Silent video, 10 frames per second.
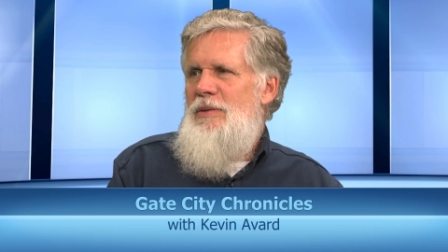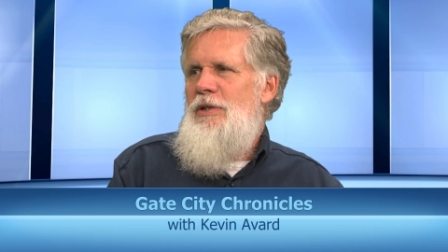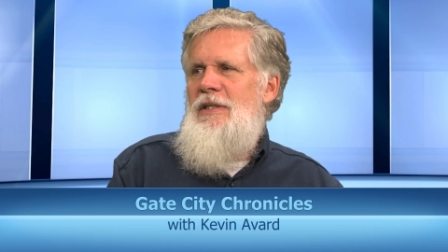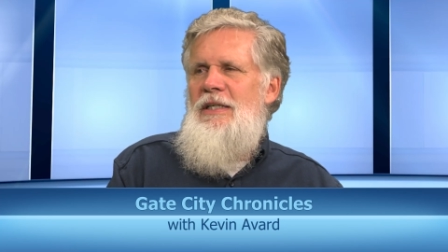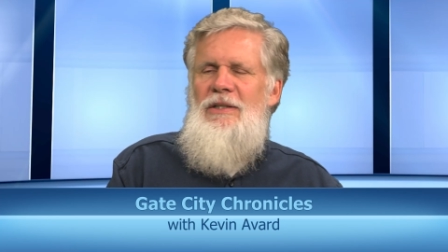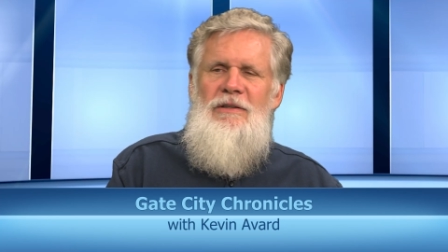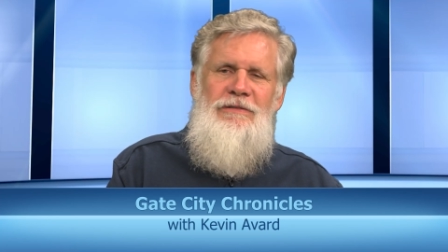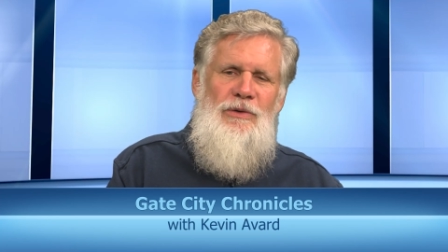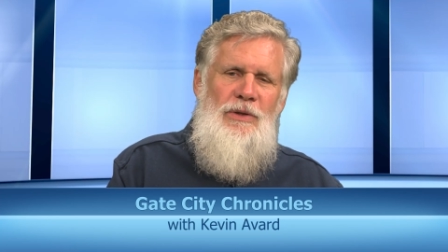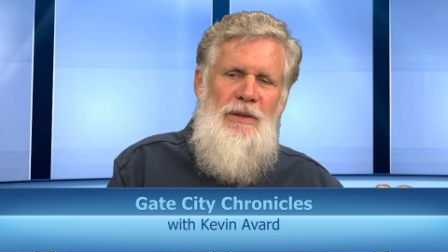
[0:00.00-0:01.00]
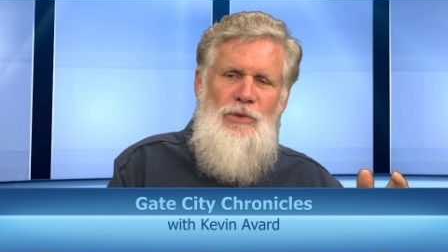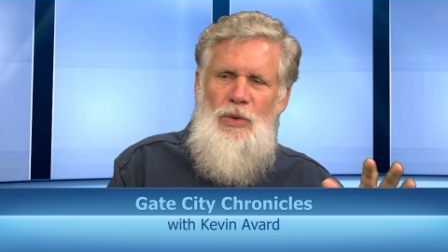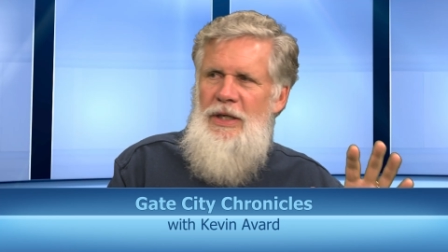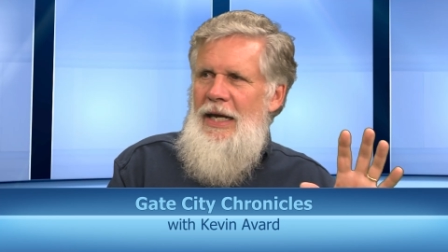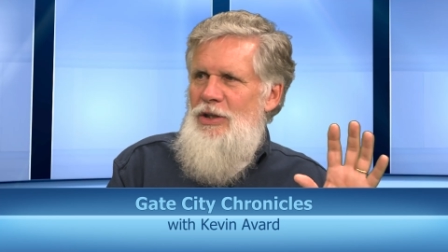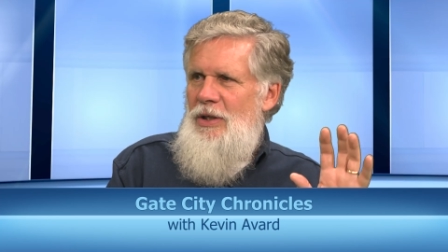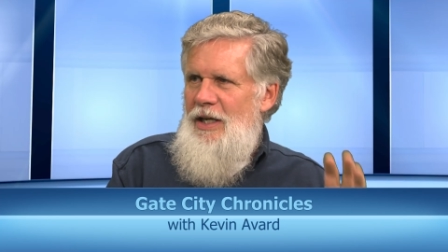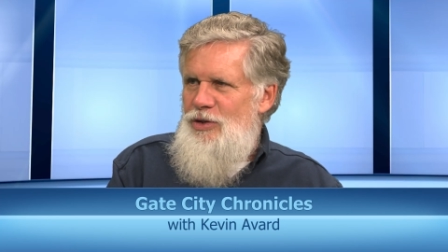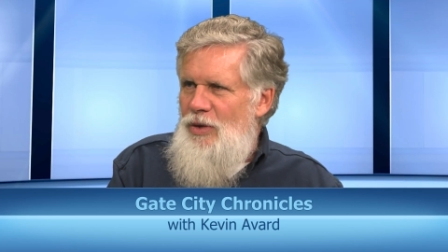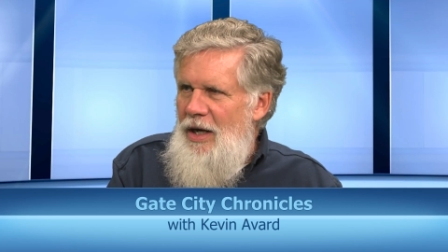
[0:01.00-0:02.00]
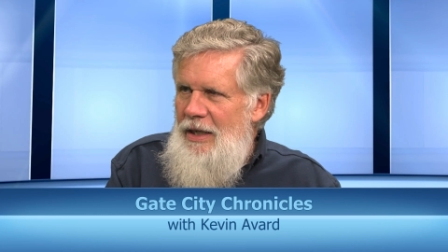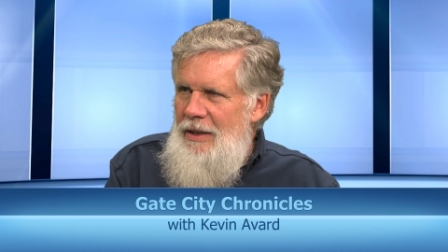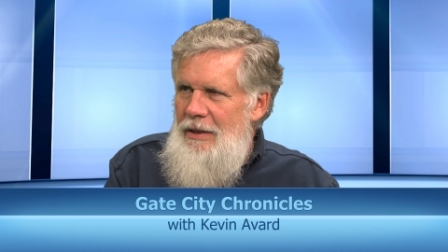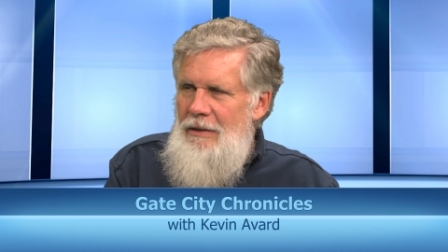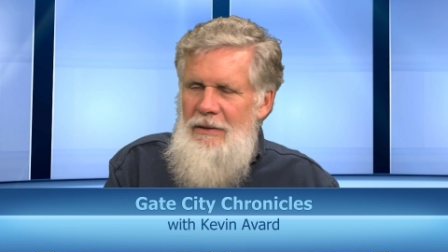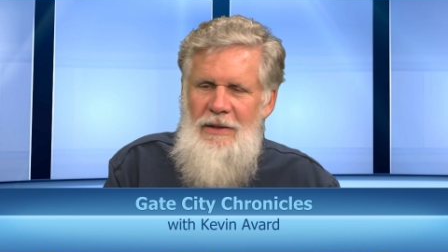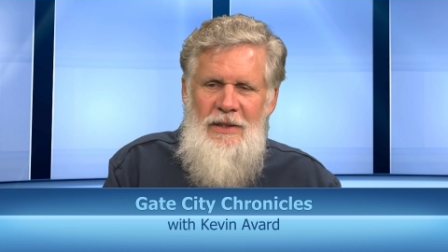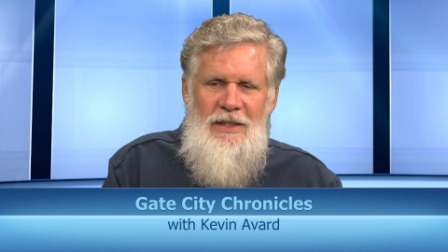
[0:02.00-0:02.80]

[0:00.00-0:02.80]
I'm a dealer for Moto Gadget electronic gear.